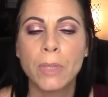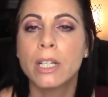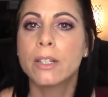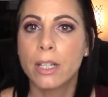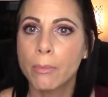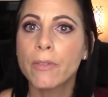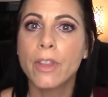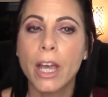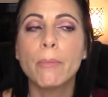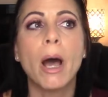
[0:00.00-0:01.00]
some of
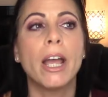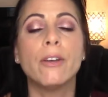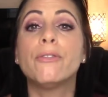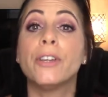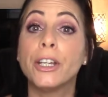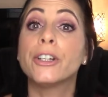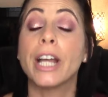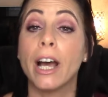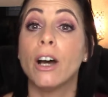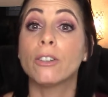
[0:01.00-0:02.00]
them I have figured
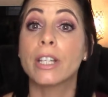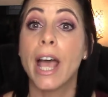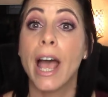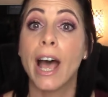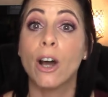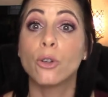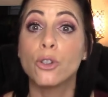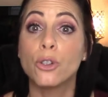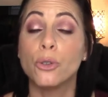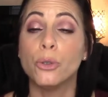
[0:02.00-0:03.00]
out how
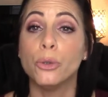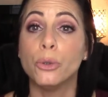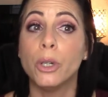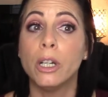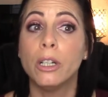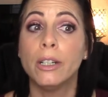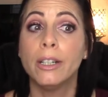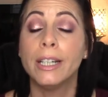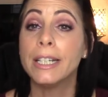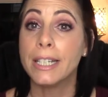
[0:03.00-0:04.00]
to
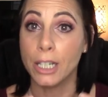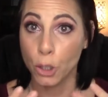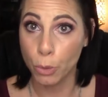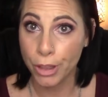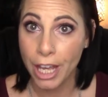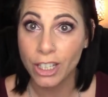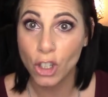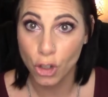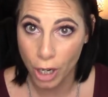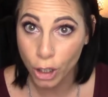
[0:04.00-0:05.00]
deal with that
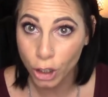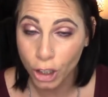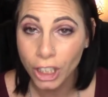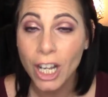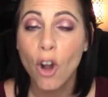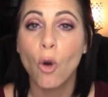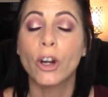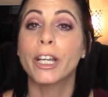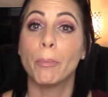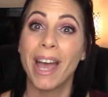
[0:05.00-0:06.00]
struggle
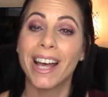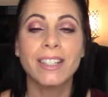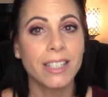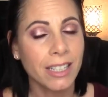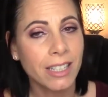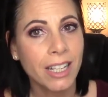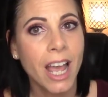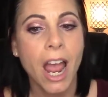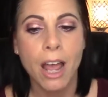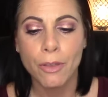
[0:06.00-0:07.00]
or get past it.
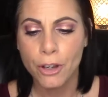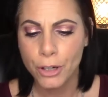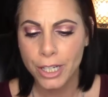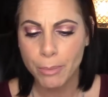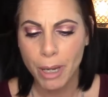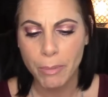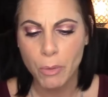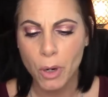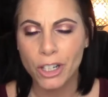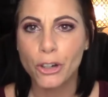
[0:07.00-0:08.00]
There is maybe
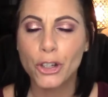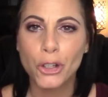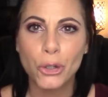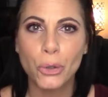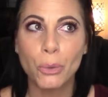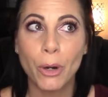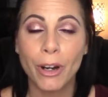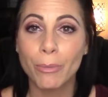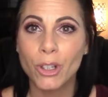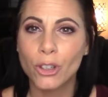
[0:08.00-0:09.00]
one or two where
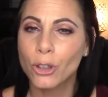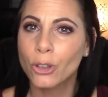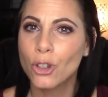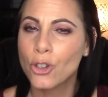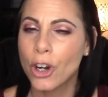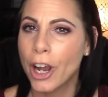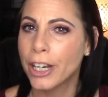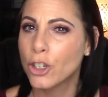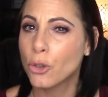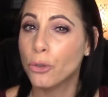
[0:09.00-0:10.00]
I'm still
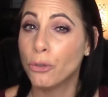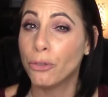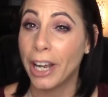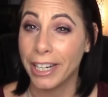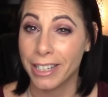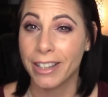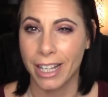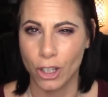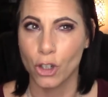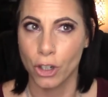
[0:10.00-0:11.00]
trying to fight
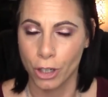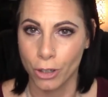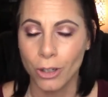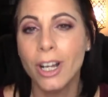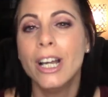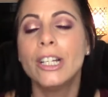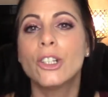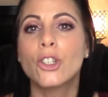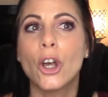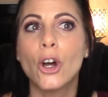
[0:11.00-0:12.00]
that struggle.
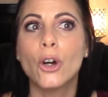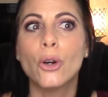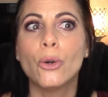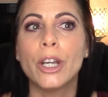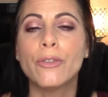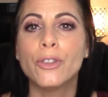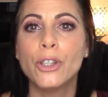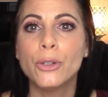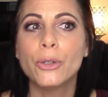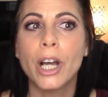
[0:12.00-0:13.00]
So if
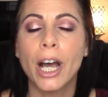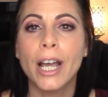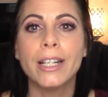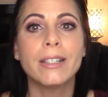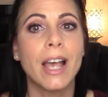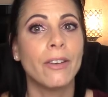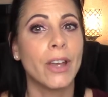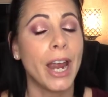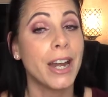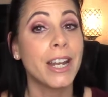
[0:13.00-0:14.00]
you guys have
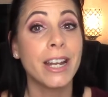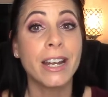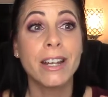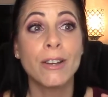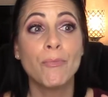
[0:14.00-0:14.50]
any